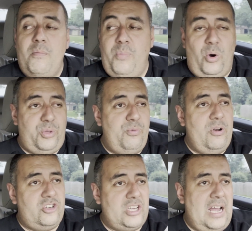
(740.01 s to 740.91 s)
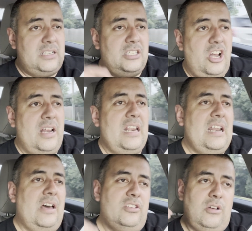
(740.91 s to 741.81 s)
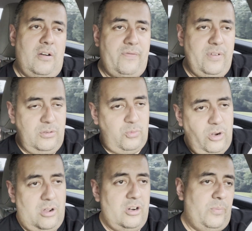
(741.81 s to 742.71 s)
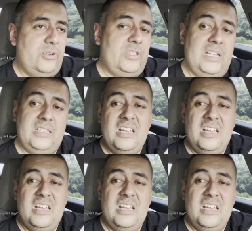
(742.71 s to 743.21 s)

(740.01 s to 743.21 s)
both rear shocks done, and now this car feels 100%.